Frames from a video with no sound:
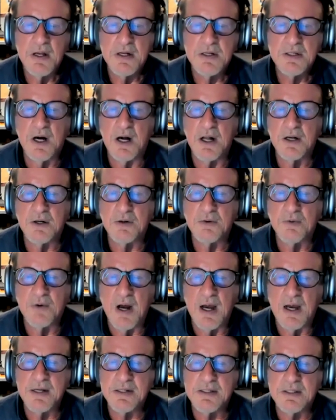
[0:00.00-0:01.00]
Donald
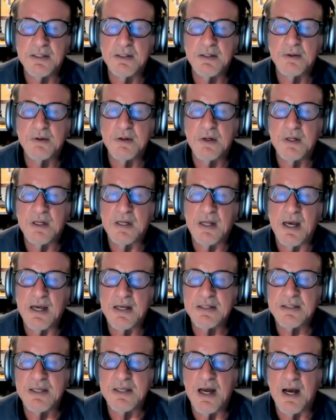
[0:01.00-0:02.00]
Wright
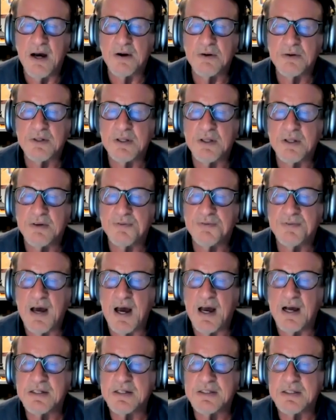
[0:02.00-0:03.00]
lays out the
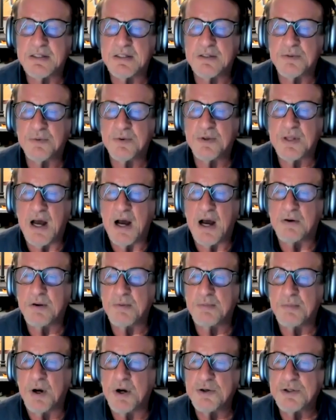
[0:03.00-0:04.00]
facts without
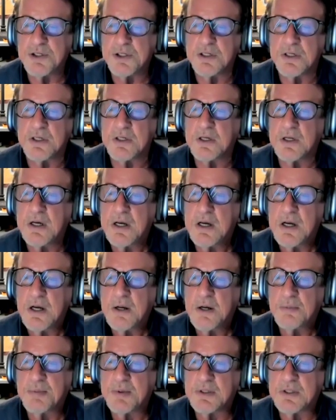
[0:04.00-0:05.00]
emotion,
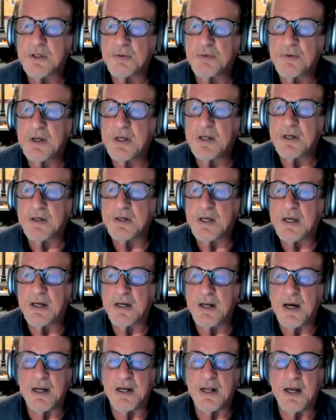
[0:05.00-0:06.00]
but the reader
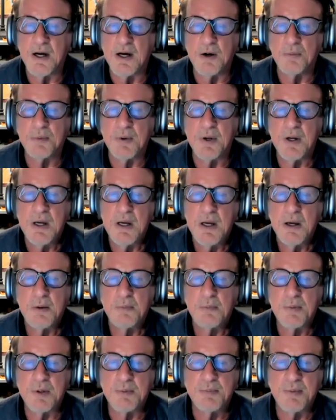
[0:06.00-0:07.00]
cannot help
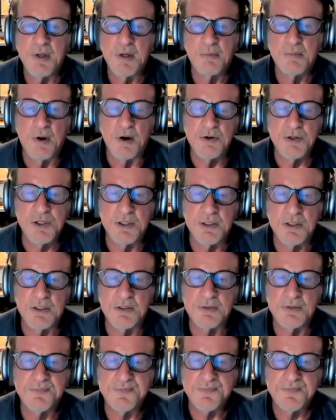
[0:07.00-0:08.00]
but be emotional.